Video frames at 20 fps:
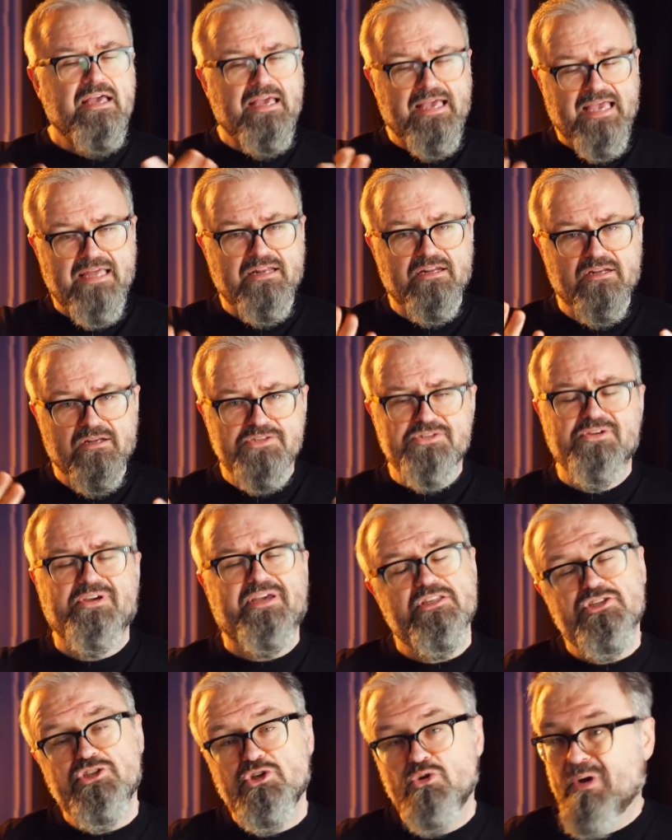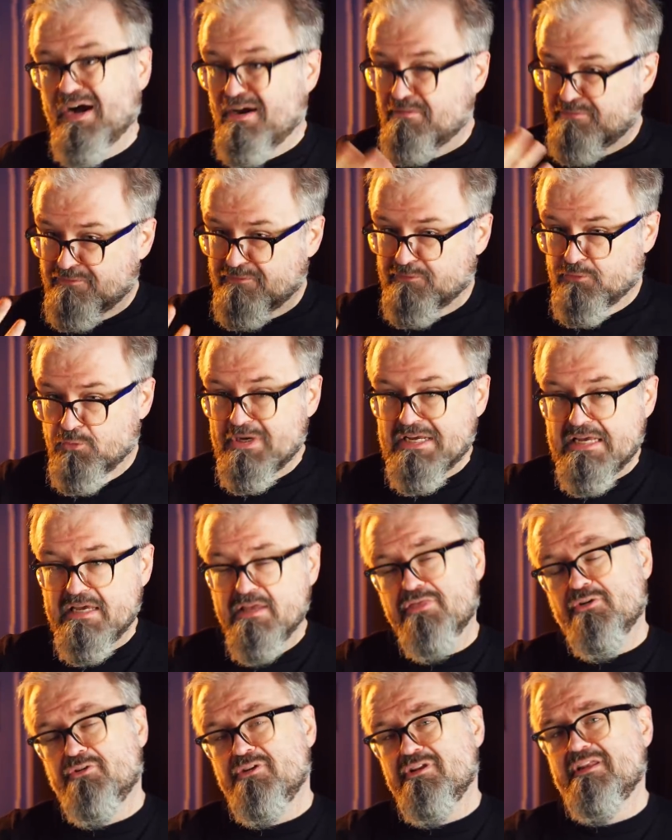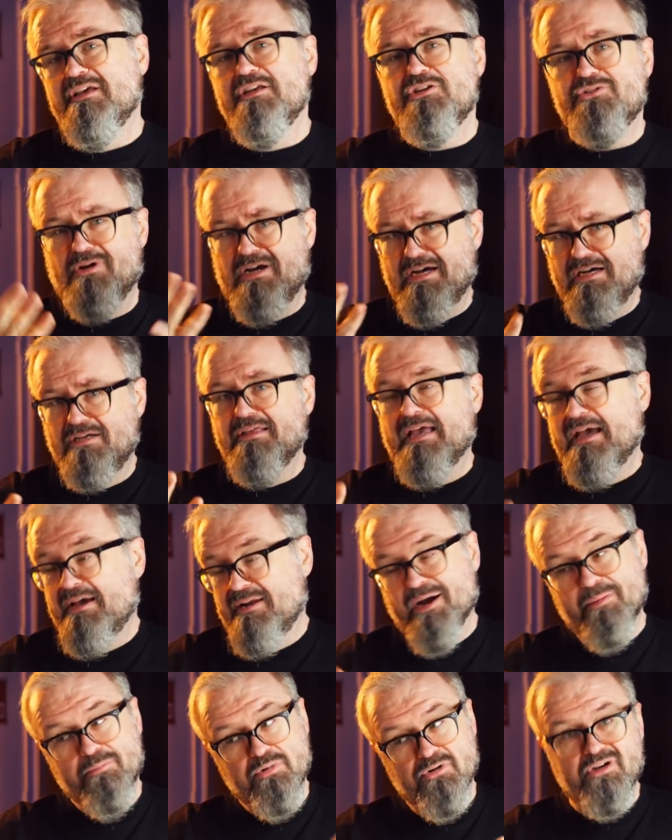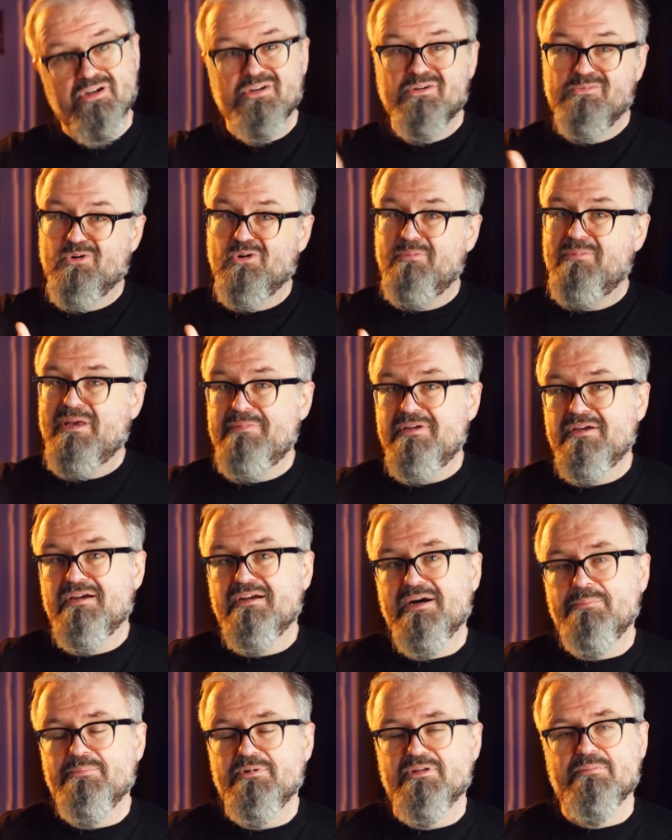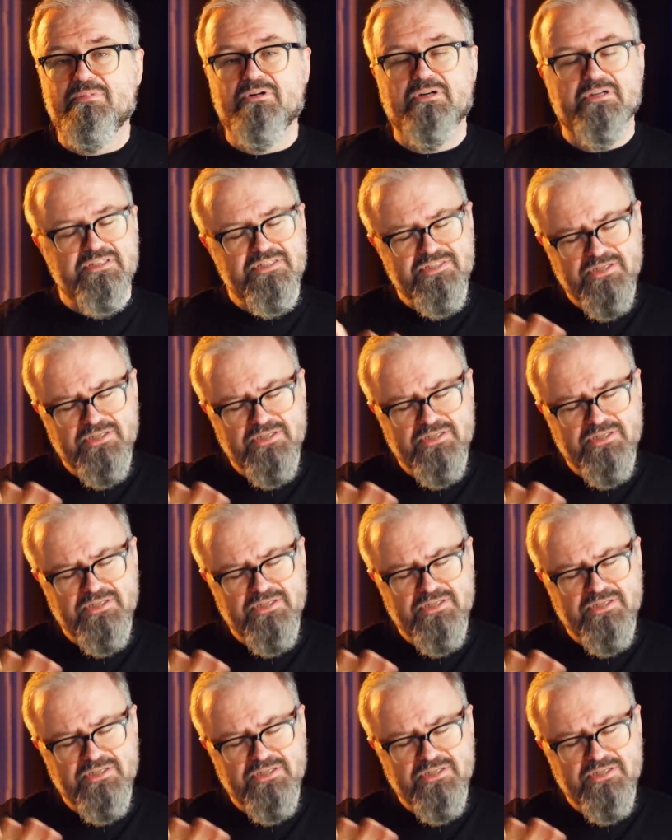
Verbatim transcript: and it also gets you a free 30-day trial and a book, or maybe a couple of books.